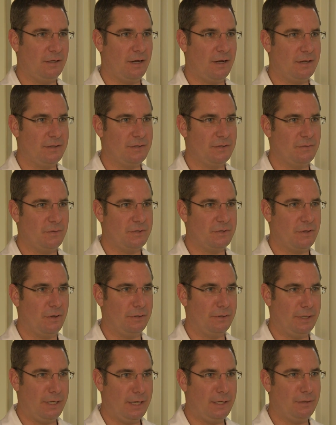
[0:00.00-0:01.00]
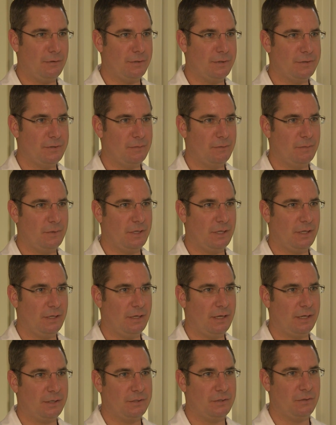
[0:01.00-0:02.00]
causes what's called an aneurysm that can
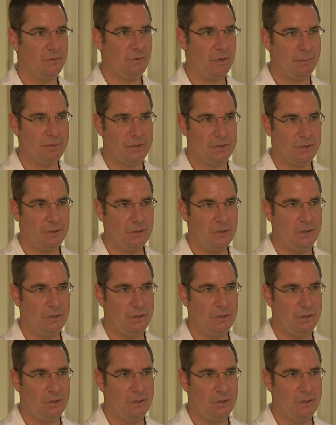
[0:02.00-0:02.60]
actually rupture.